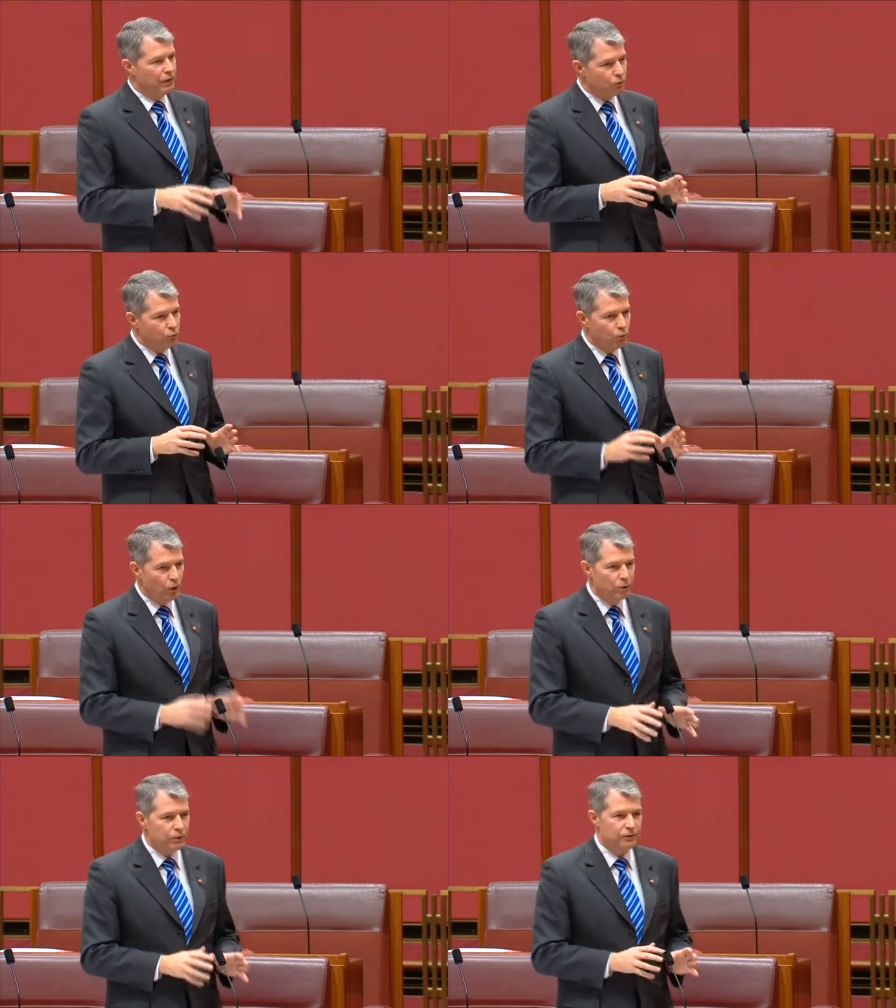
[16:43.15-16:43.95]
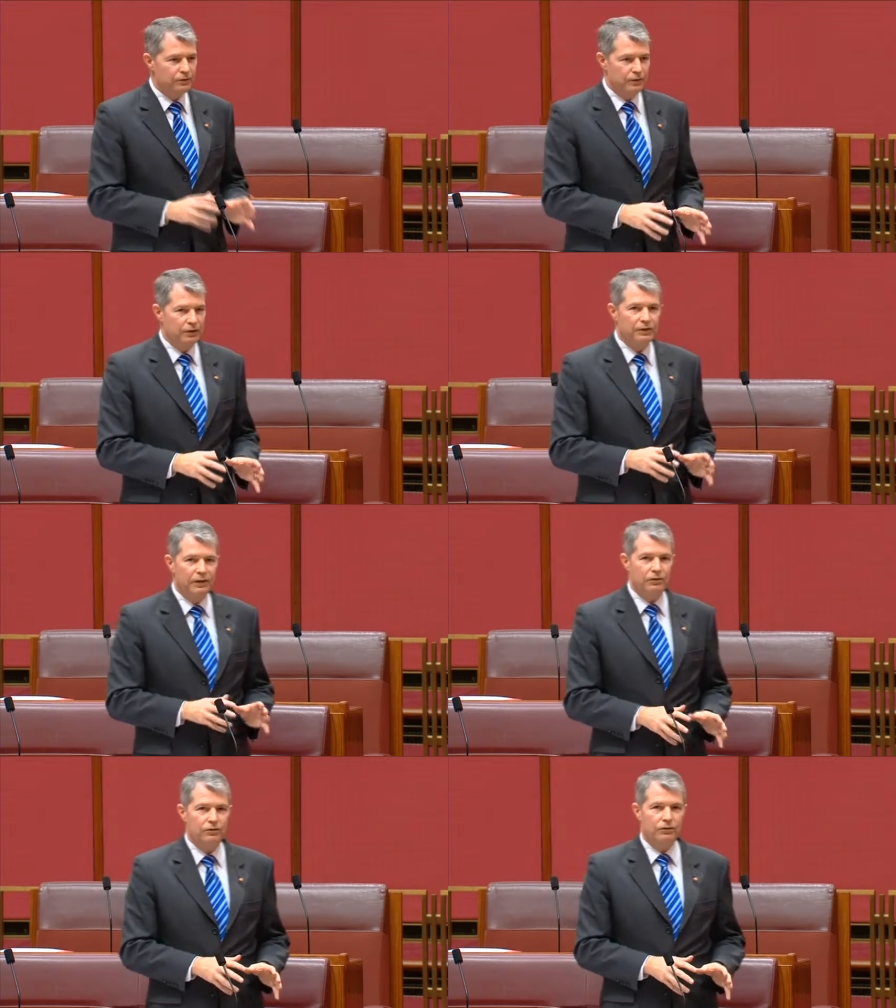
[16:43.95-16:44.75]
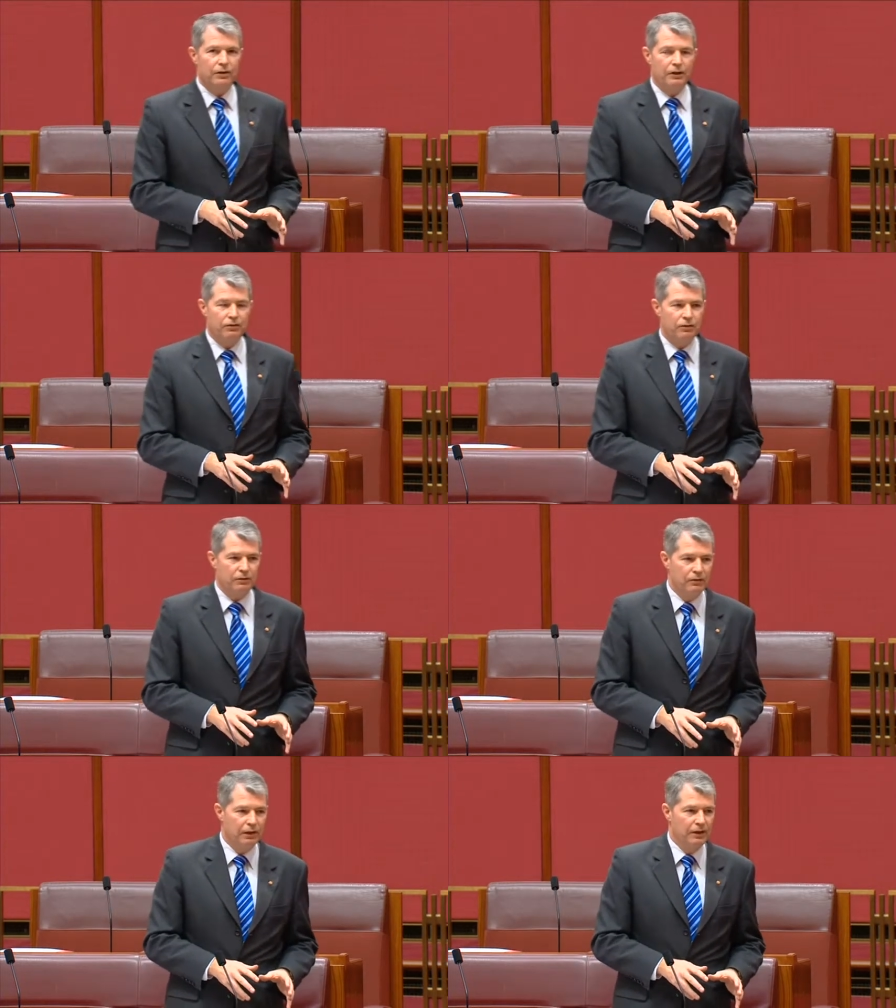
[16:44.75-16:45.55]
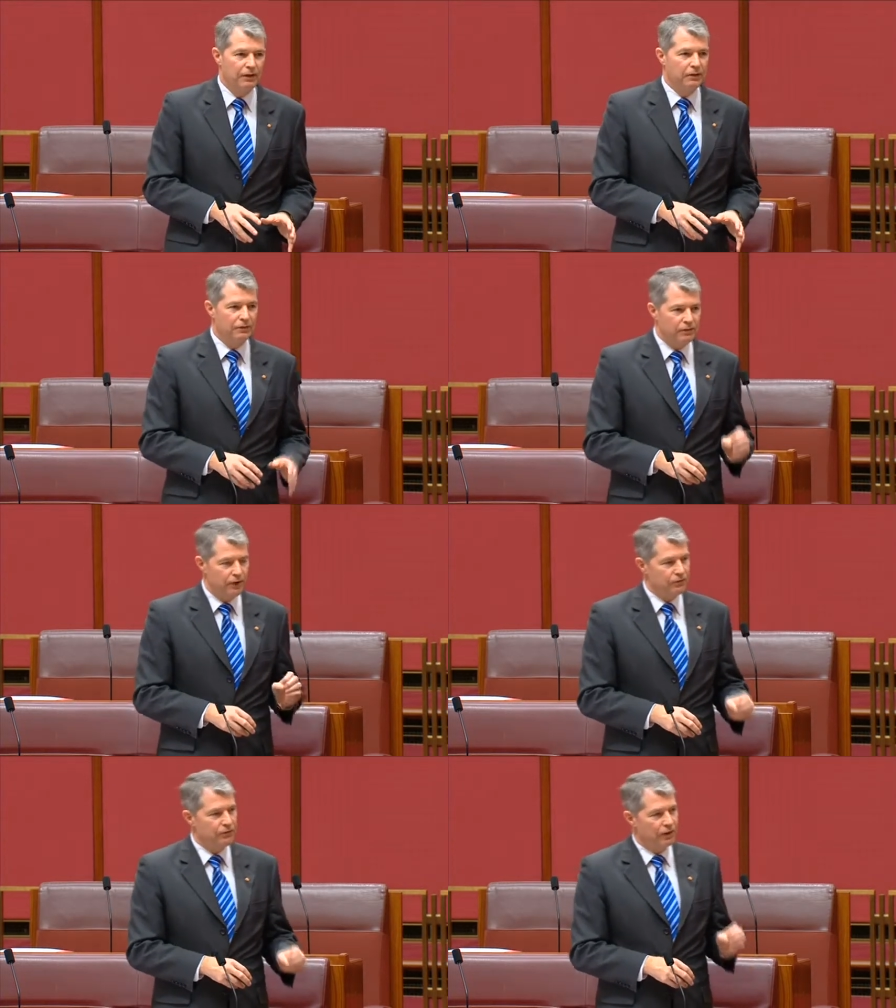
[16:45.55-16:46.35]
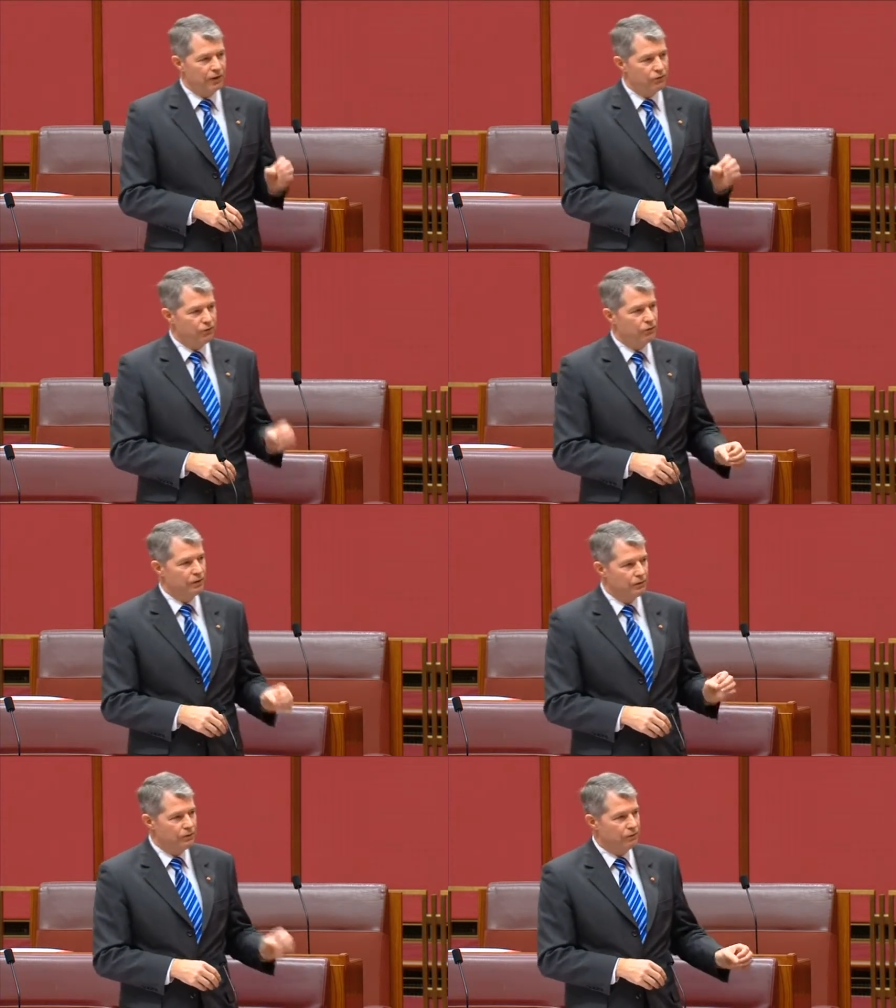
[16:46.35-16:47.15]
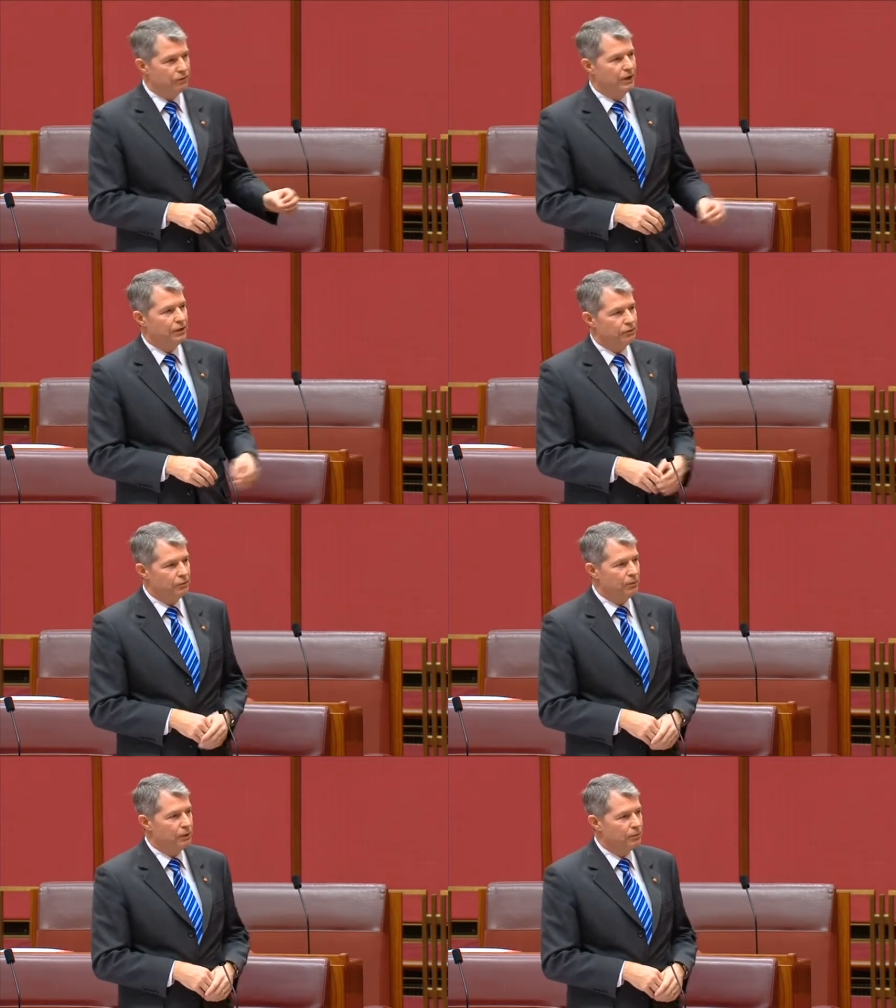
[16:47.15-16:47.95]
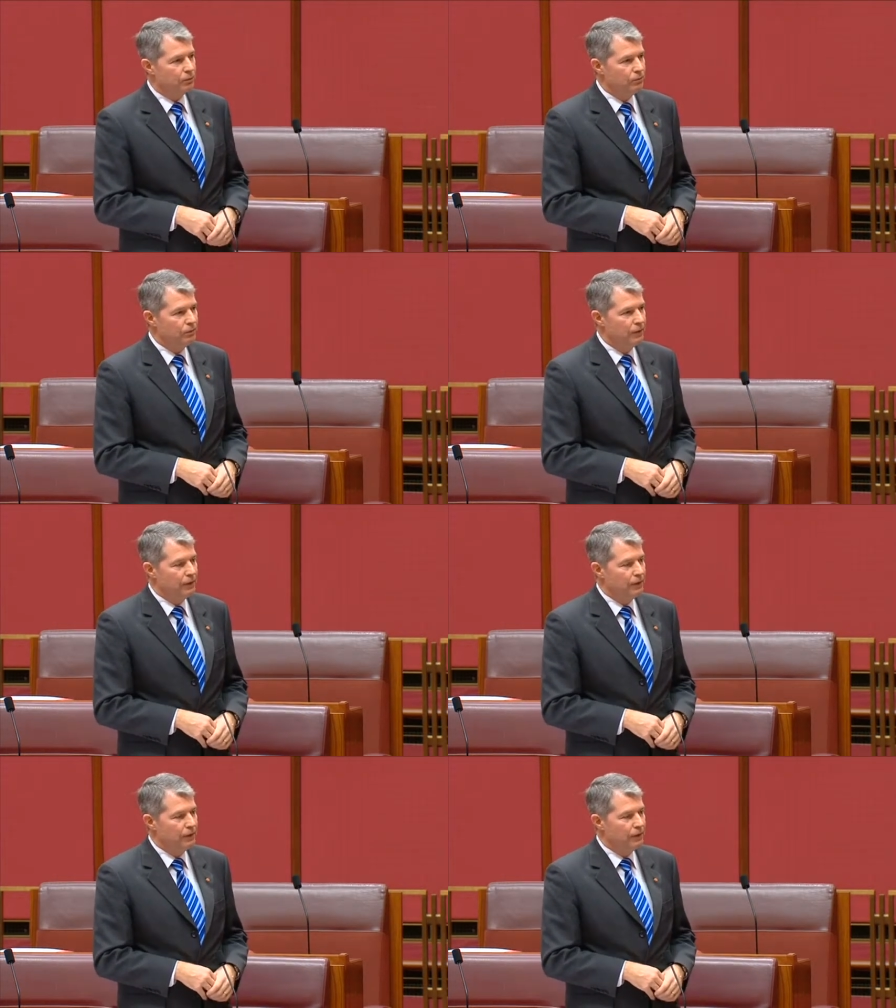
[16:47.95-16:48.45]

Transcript: and well-considered legislation that doesn't unduly disadvantage people,